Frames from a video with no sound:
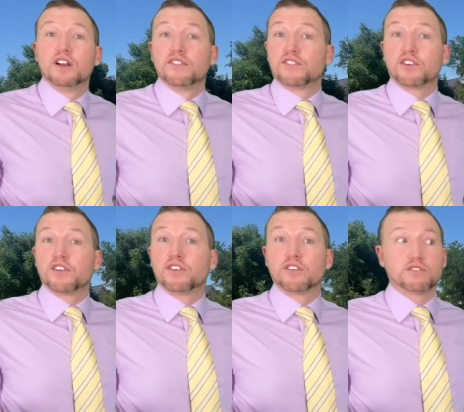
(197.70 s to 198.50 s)

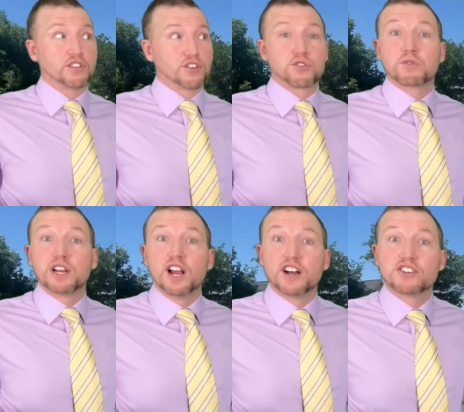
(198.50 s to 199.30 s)
for the
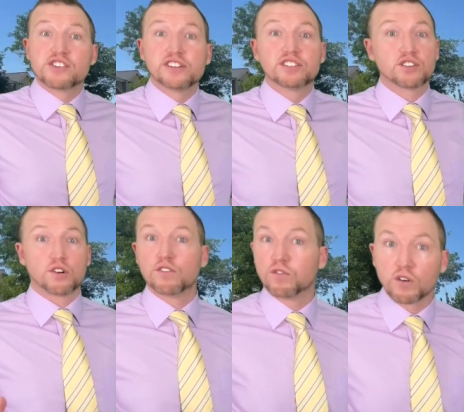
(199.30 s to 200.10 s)
$300s
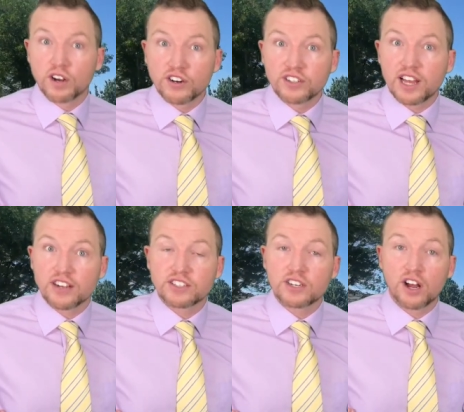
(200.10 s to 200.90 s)
or
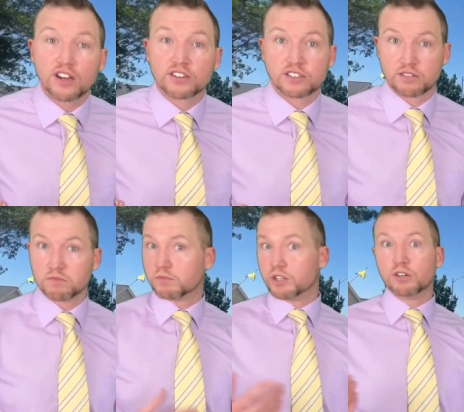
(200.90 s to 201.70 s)
$400,000.
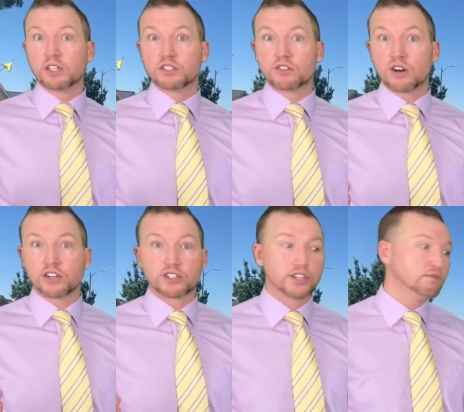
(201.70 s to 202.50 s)
New
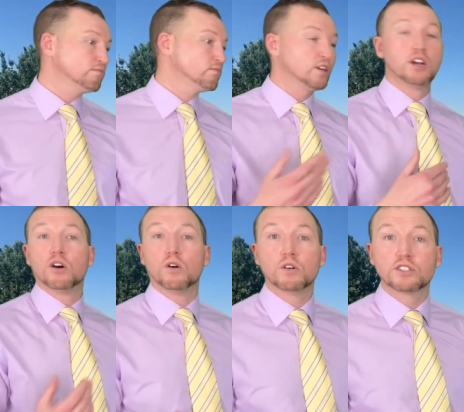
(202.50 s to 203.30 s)
construction,
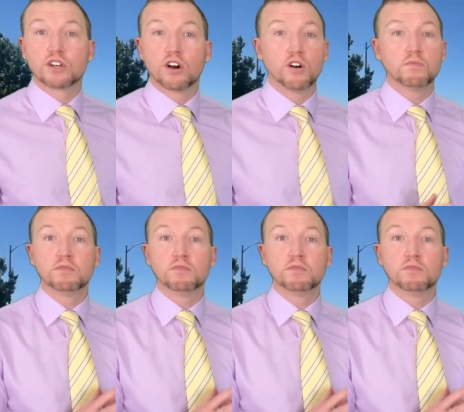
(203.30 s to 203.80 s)
older home.